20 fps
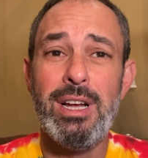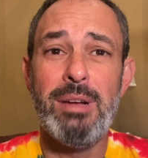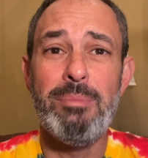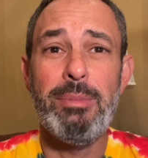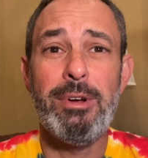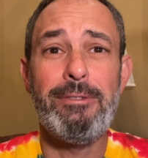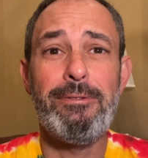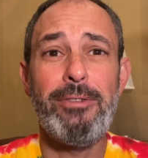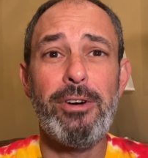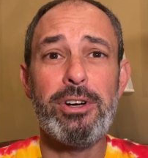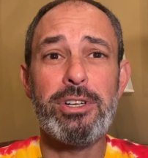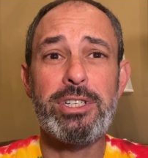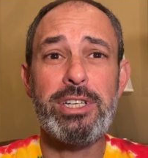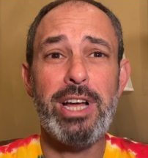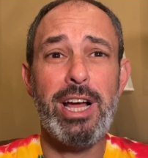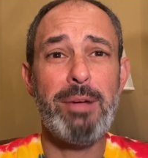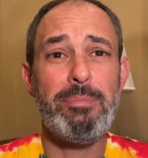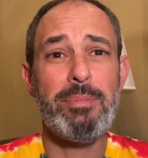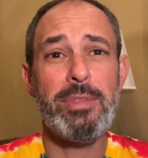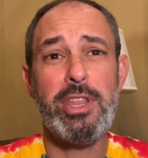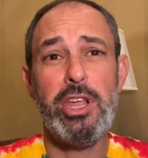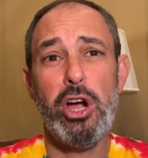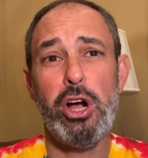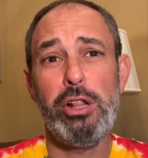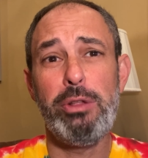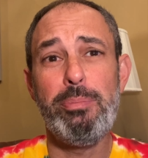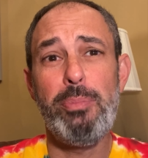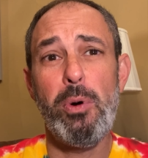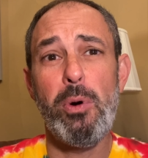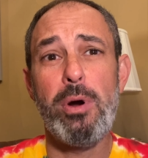But first up, the
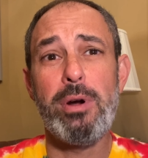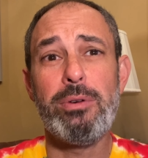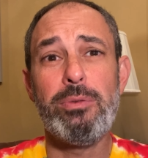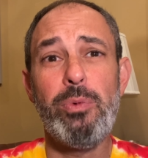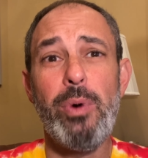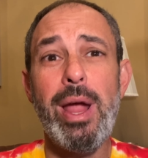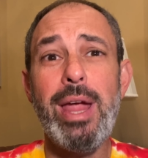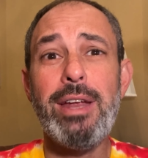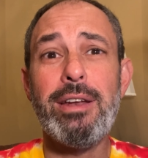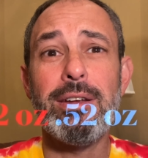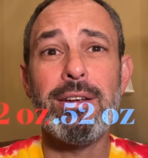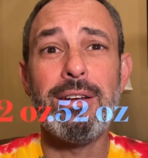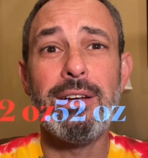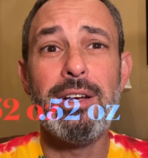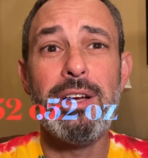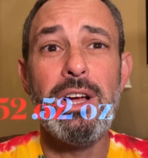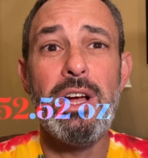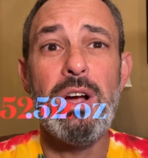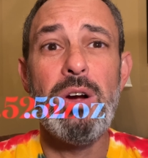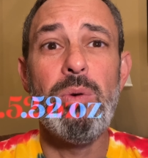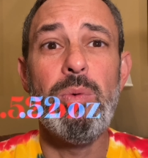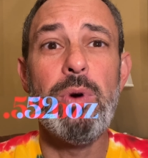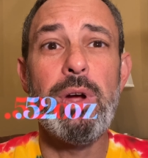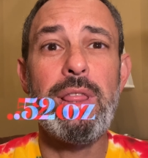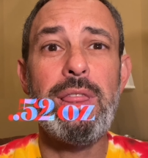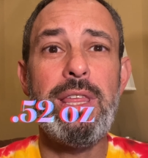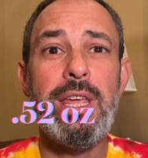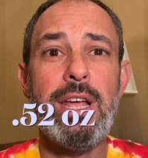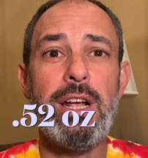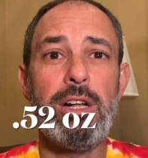all important weight
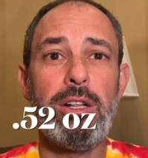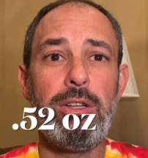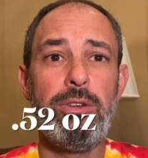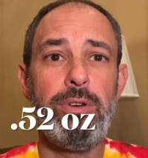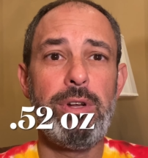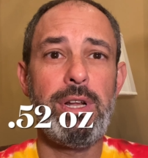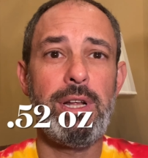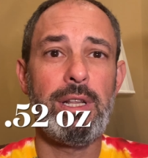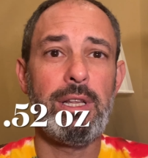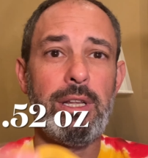with the included